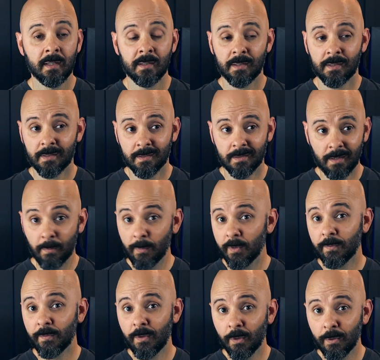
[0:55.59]
some
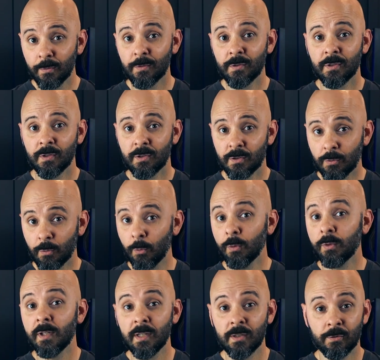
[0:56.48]
of those
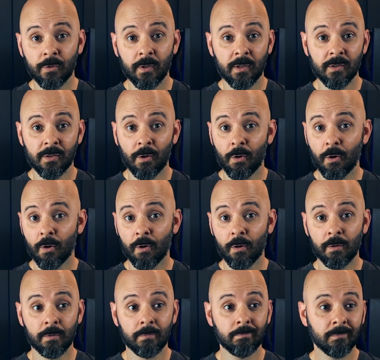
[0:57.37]
school districts
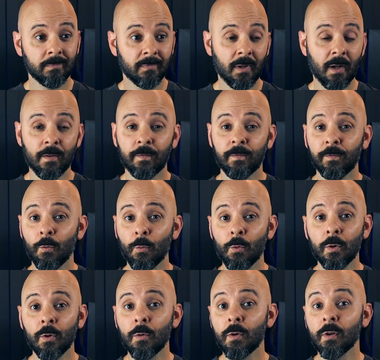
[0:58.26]
are a
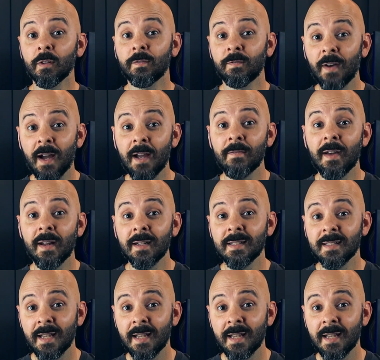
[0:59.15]
4 or a 5 out of